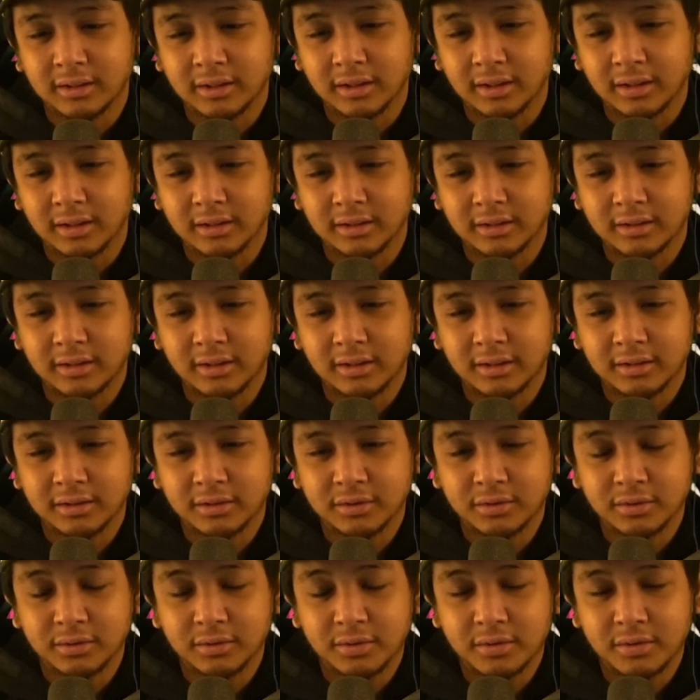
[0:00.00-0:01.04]
Is she telling the
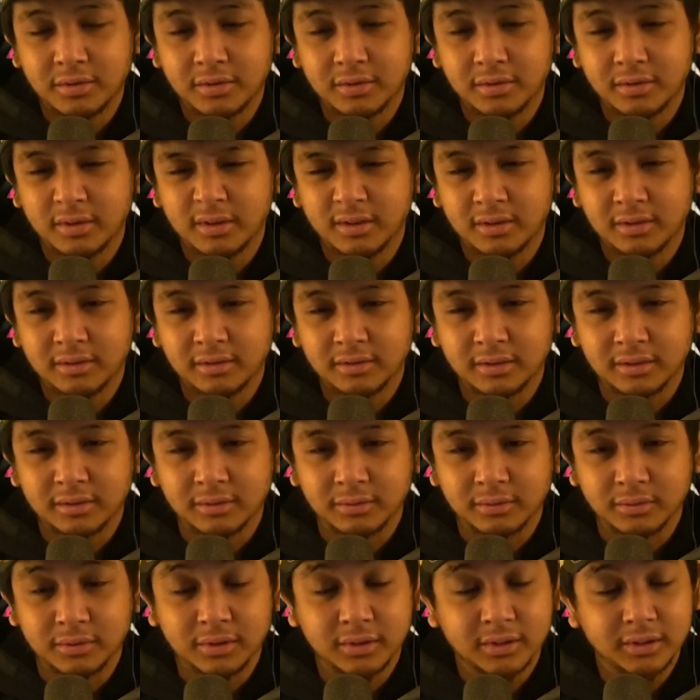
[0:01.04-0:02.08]
truth?
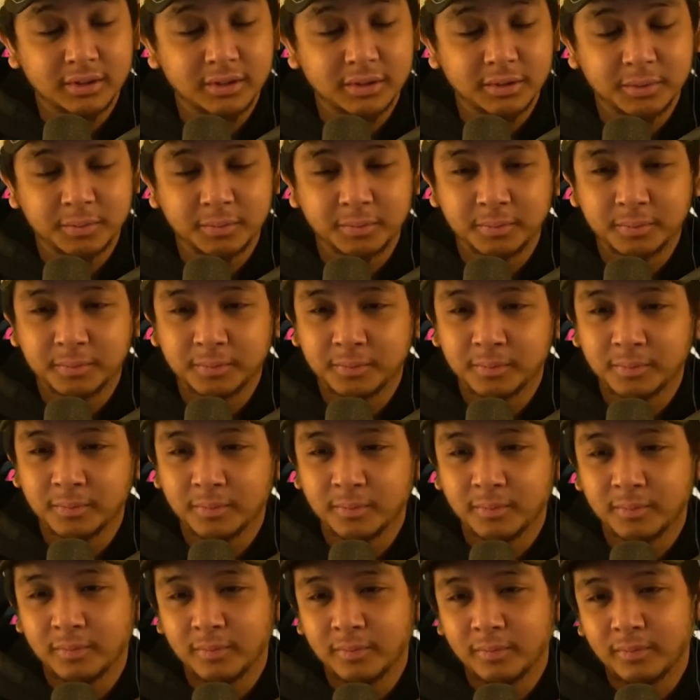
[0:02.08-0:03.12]
We'll see.
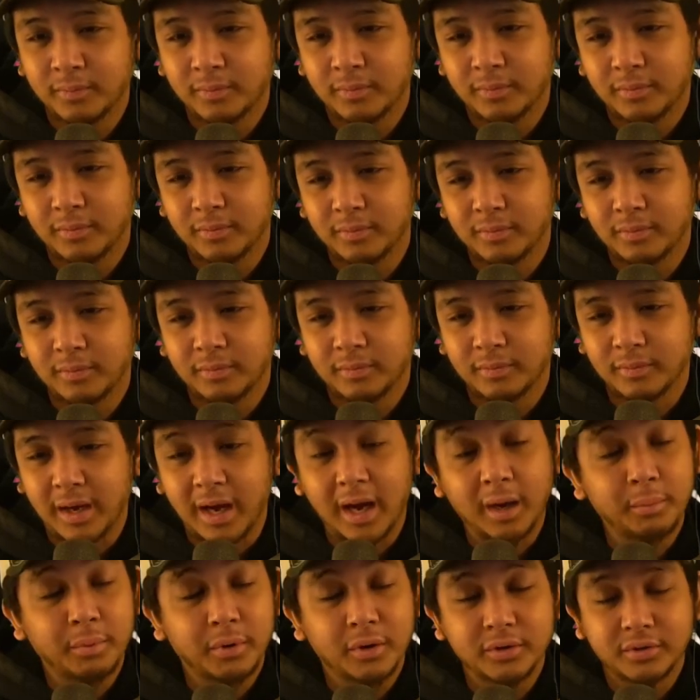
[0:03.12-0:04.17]
I
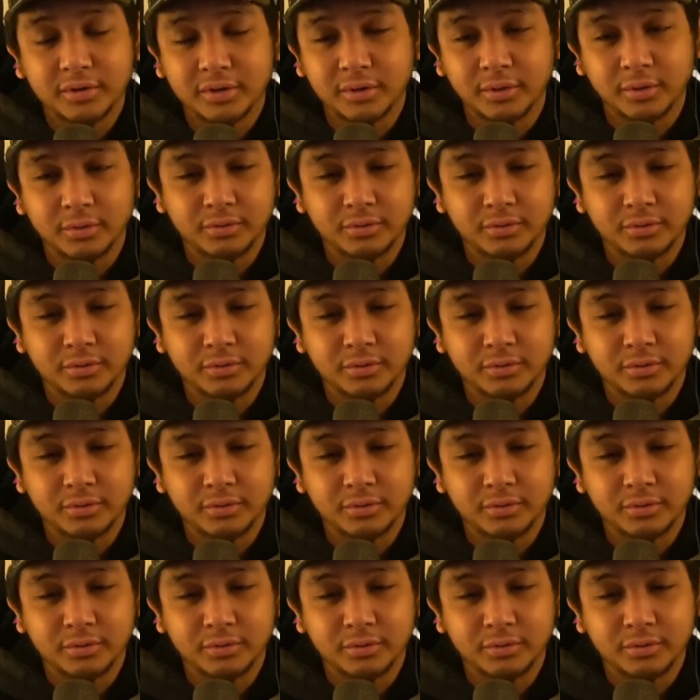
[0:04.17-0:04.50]
personally don't